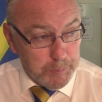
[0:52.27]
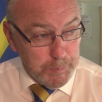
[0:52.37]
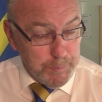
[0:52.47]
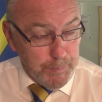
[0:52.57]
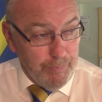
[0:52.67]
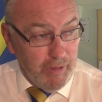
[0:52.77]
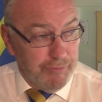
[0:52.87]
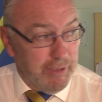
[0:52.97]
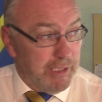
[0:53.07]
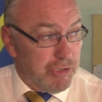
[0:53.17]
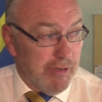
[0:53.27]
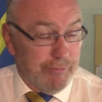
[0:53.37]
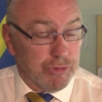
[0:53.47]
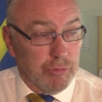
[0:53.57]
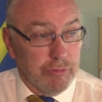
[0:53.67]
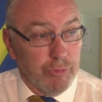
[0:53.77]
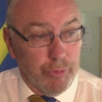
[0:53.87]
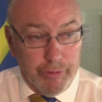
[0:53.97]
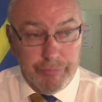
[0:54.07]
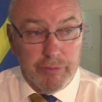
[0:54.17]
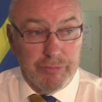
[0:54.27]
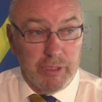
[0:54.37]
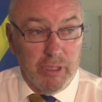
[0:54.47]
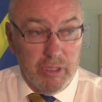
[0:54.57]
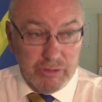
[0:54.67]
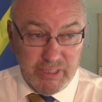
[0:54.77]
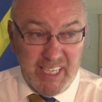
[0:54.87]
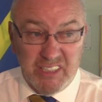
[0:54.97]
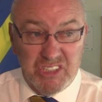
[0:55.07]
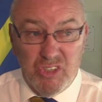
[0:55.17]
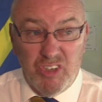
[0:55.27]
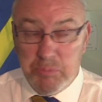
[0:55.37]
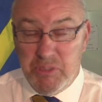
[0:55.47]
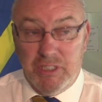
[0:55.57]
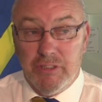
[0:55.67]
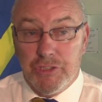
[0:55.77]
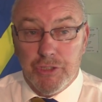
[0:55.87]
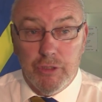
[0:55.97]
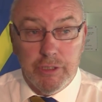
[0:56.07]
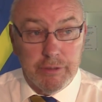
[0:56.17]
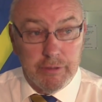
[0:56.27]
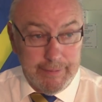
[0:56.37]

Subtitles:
I think he's travelled sort of 40 or 50 yards and had a shot. He's mishit the shot, and